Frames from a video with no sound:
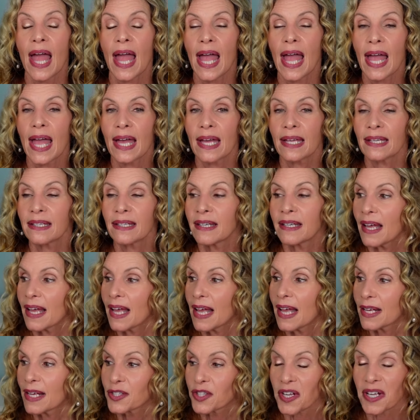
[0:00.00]
and
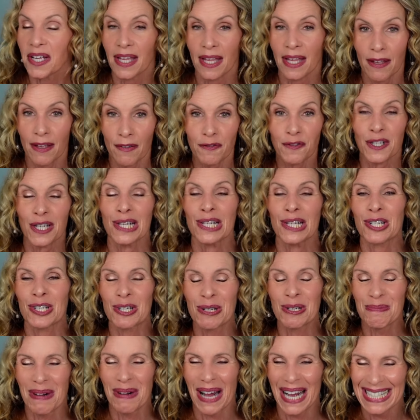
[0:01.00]
as a gift
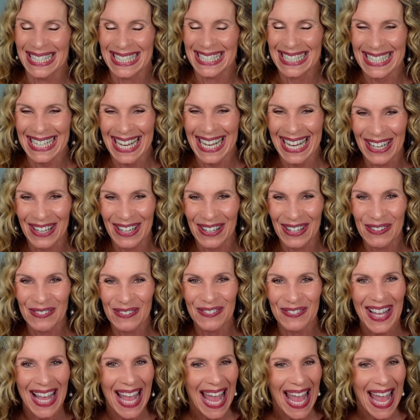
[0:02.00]
to myself,